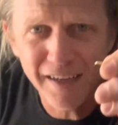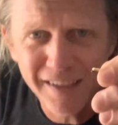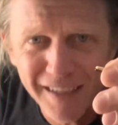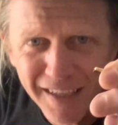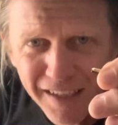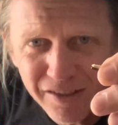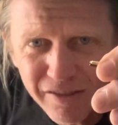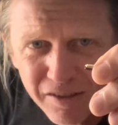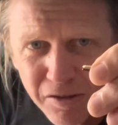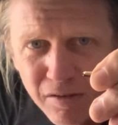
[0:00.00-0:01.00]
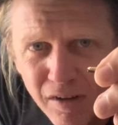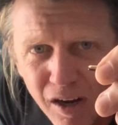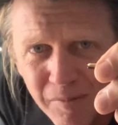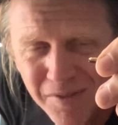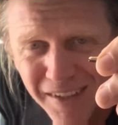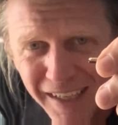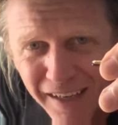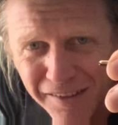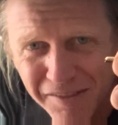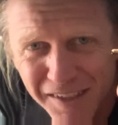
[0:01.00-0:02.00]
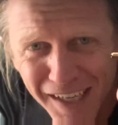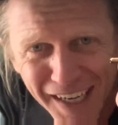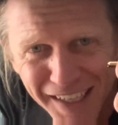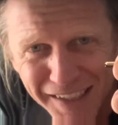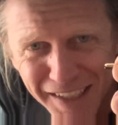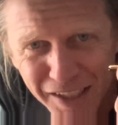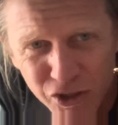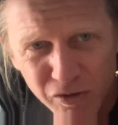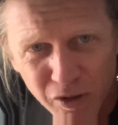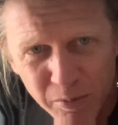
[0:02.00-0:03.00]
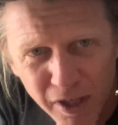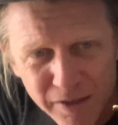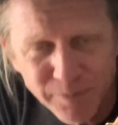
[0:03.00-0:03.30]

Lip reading: teeny screw up to the end of the tiny, teeny drill bit.